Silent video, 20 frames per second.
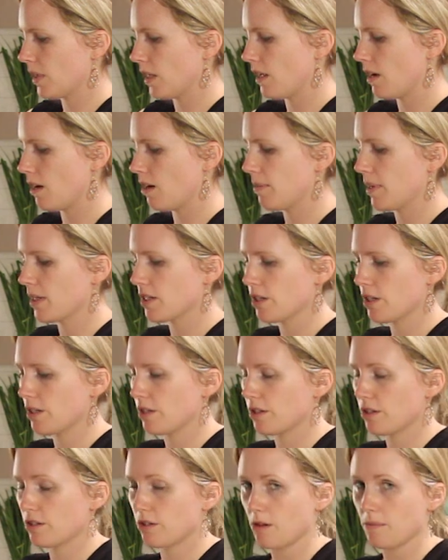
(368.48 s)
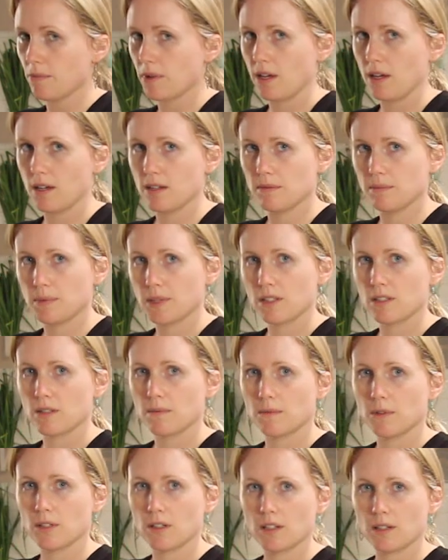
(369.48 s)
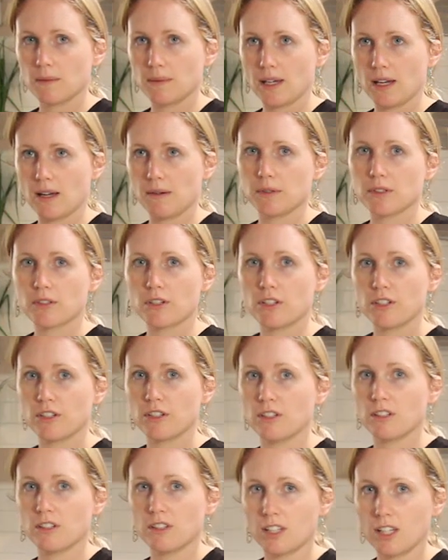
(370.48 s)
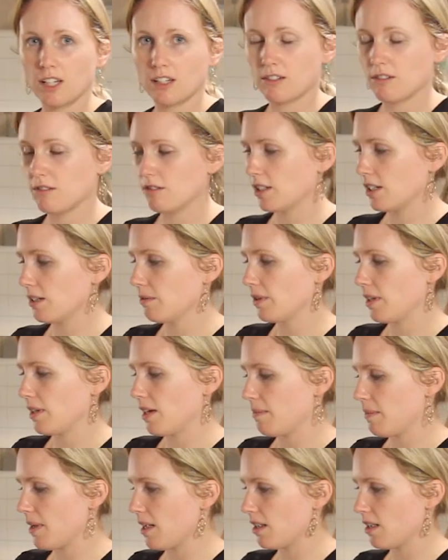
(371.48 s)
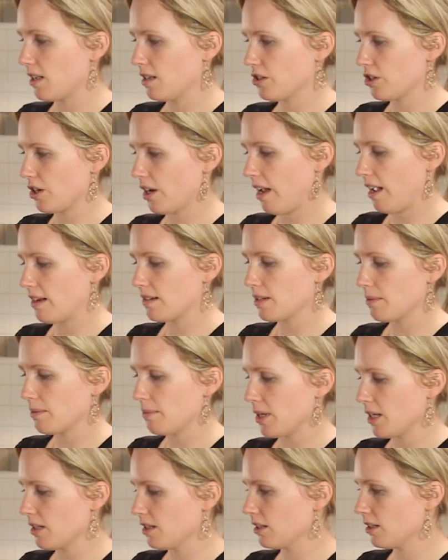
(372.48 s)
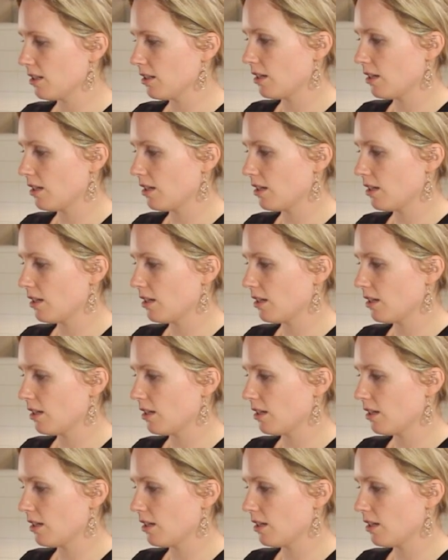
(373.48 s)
Now I'm actually going to stop there because I'm not going to be able to get it all in without making a gigantic mess.